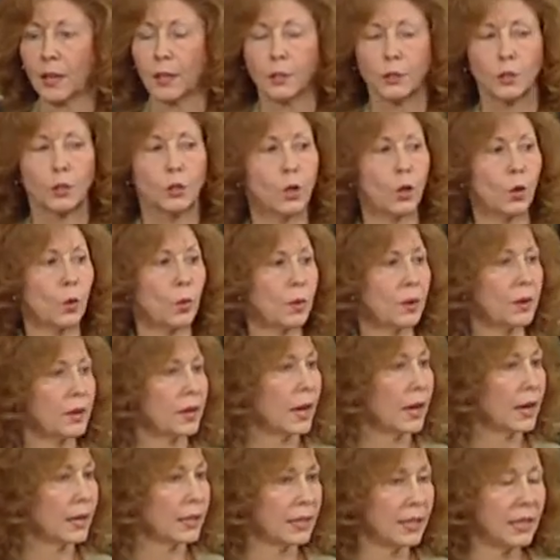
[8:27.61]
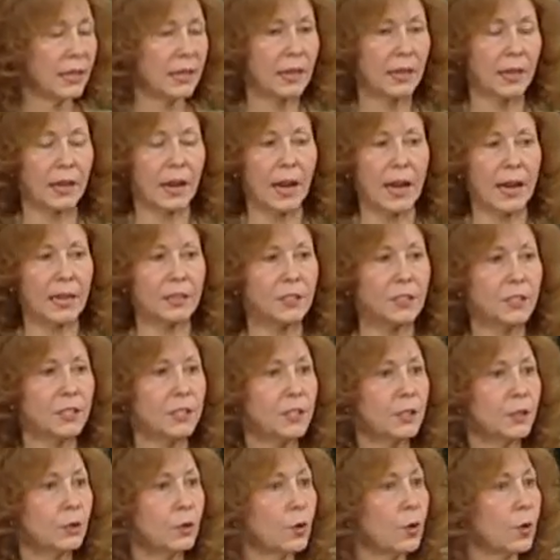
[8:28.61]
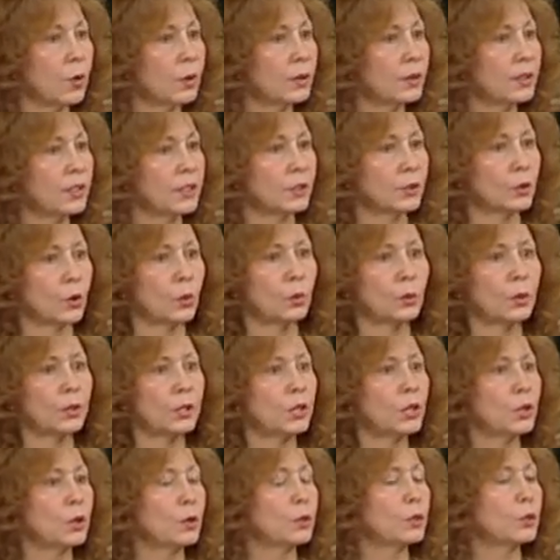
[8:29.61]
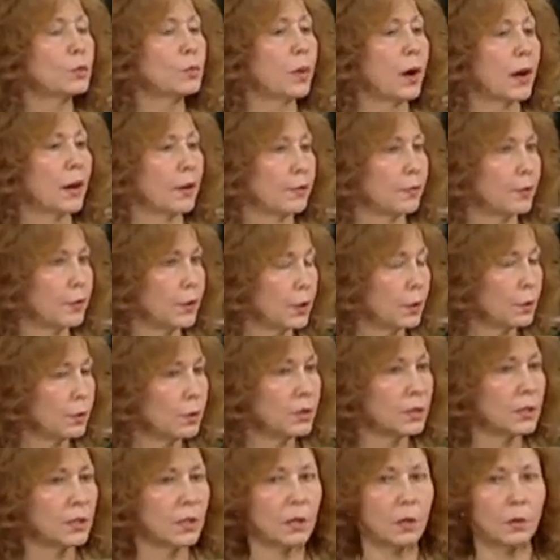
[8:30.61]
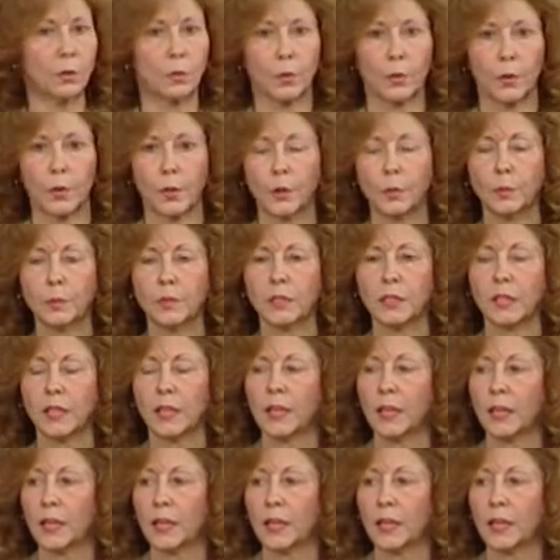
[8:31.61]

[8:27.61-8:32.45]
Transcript: So again, acetylcholine is only used by a few cell groups.